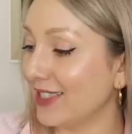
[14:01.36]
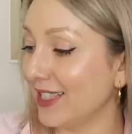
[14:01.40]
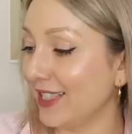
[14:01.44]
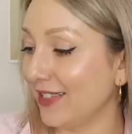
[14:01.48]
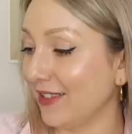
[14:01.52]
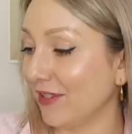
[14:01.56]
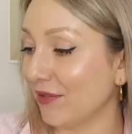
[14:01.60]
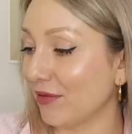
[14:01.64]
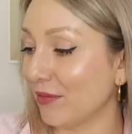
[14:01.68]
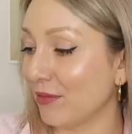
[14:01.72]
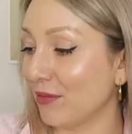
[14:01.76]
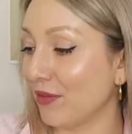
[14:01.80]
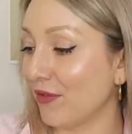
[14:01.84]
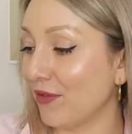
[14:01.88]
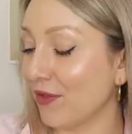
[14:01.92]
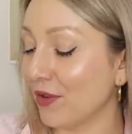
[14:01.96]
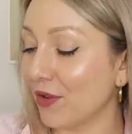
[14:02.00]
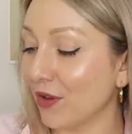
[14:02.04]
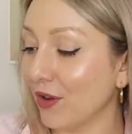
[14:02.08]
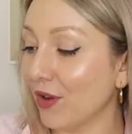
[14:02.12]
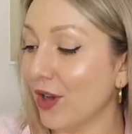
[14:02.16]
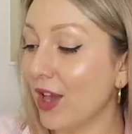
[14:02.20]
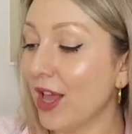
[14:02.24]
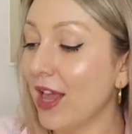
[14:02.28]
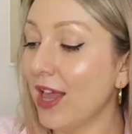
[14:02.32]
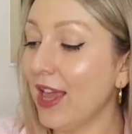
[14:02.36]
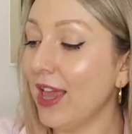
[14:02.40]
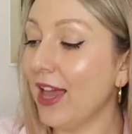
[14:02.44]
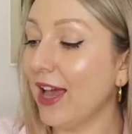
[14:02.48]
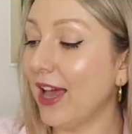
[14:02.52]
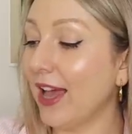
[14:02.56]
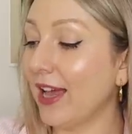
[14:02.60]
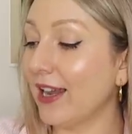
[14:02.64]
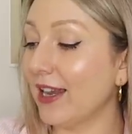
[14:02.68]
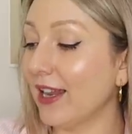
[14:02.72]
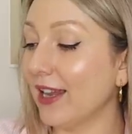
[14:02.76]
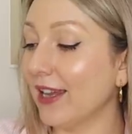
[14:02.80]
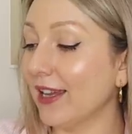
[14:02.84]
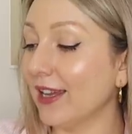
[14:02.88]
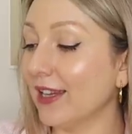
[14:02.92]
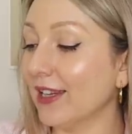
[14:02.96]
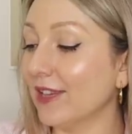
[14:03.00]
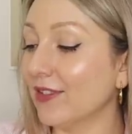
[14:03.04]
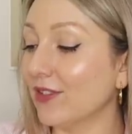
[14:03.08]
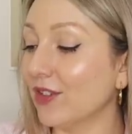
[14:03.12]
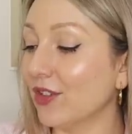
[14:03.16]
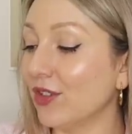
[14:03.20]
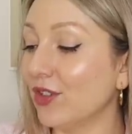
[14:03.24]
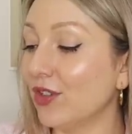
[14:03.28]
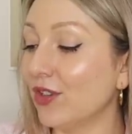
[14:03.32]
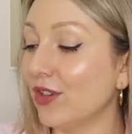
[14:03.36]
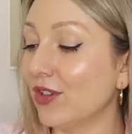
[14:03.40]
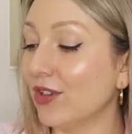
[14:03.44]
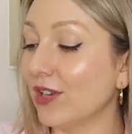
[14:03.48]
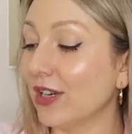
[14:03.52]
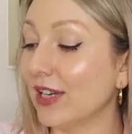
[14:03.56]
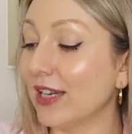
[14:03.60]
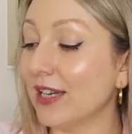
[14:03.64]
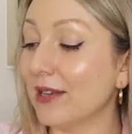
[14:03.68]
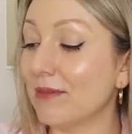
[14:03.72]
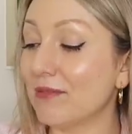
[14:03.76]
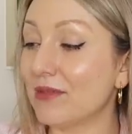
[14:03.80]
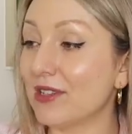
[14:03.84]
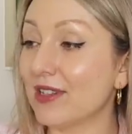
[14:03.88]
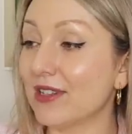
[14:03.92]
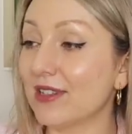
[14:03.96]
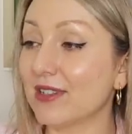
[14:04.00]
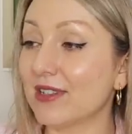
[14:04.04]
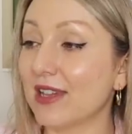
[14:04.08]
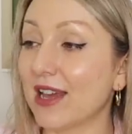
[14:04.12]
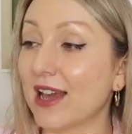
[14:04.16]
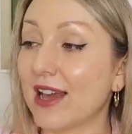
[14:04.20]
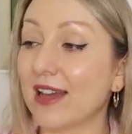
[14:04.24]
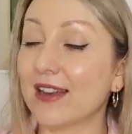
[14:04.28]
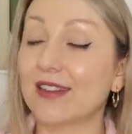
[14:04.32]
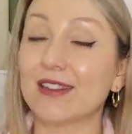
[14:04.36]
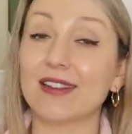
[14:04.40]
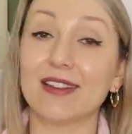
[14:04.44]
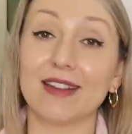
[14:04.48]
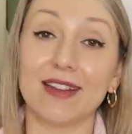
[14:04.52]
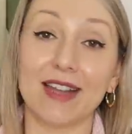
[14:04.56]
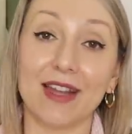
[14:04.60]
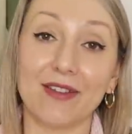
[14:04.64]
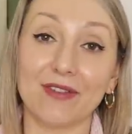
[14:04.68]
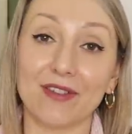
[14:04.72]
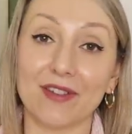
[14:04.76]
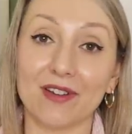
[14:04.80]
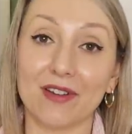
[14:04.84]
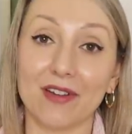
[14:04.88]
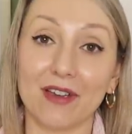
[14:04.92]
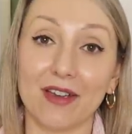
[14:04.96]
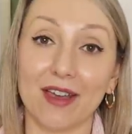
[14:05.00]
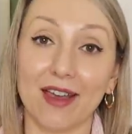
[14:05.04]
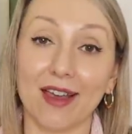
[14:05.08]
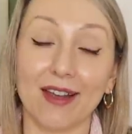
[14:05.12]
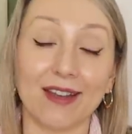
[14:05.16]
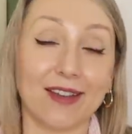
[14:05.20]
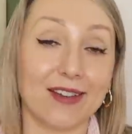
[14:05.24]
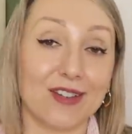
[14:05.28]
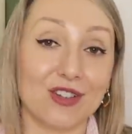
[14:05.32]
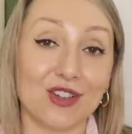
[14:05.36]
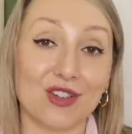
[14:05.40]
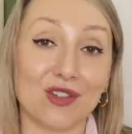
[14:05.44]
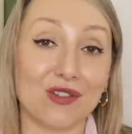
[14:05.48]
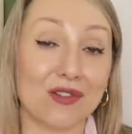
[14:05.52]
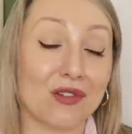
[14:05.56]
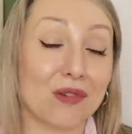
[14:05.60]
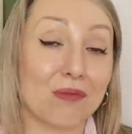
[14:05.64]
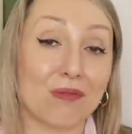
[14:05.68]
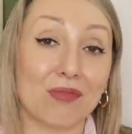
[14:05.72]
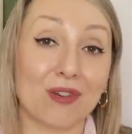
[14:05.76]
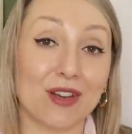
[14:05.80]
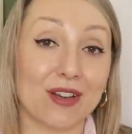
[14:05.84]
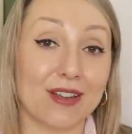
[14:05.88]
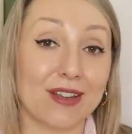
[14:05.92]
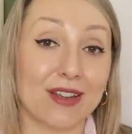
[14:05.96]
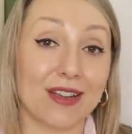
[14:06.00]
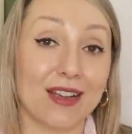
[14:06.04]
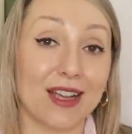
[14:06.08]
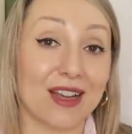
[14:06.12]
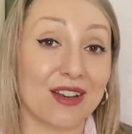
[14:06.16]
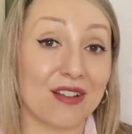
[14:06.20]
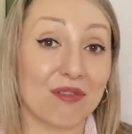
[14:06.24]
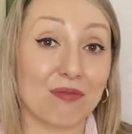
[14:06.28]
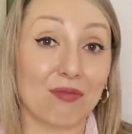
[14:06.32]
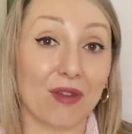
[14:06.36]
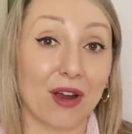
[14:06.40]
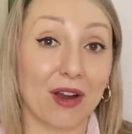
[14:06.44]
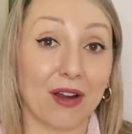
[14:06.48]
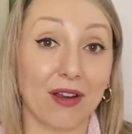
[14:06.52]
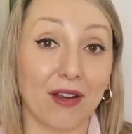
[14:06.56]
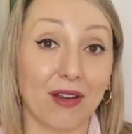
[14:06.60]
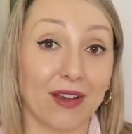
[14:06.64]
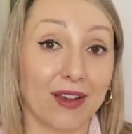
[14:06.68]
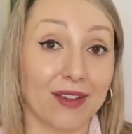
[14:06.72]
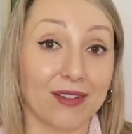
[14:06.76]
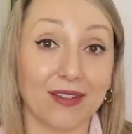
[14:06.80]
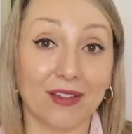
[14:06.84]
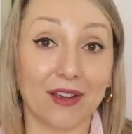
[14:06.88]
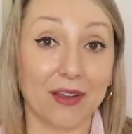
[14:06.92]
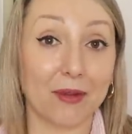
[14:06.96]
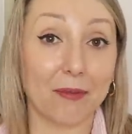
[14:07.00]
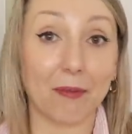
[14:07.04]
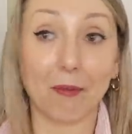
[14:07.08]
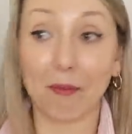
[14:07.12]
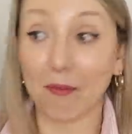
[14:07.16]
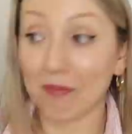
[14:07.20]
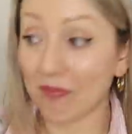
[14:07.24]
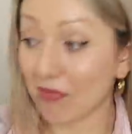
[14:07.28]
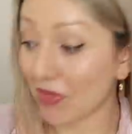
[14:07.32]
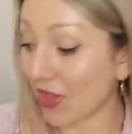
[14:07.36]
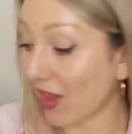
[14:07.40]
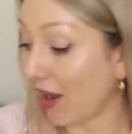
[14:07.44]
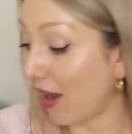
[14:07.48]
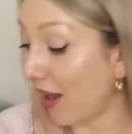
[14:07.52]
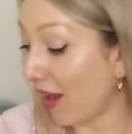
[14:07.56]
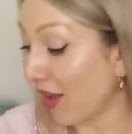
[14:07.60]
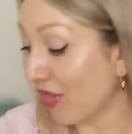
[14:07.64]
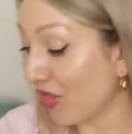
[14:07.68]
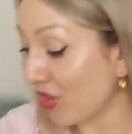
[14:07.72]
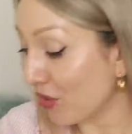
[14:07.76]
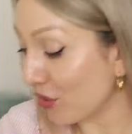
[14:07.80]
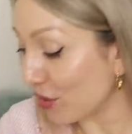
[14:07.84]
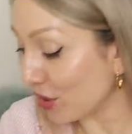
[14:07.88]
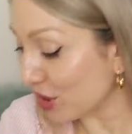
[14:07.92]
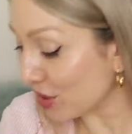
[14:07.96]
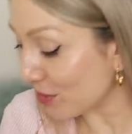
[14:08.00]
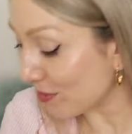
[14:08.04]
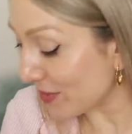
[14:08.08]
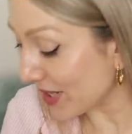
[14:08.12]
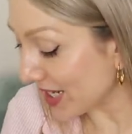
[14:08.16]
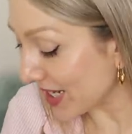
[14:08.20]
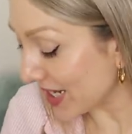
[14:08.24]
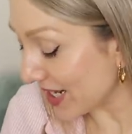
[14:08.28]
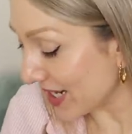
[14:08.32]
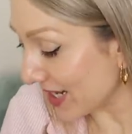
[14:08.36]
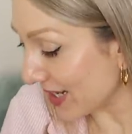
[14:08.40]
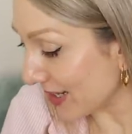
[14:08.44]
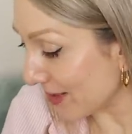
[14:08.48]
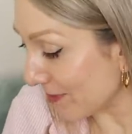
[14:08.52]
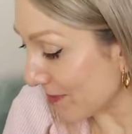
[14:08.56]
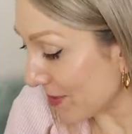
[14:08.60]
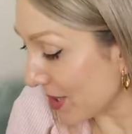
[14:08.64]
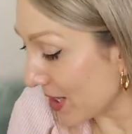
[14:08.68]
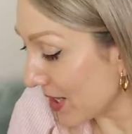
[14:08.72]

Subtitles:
seen this one before, and it is eucalyptus and lavender, and it just looked pretty and spring-like, so I thought I'd pick it up.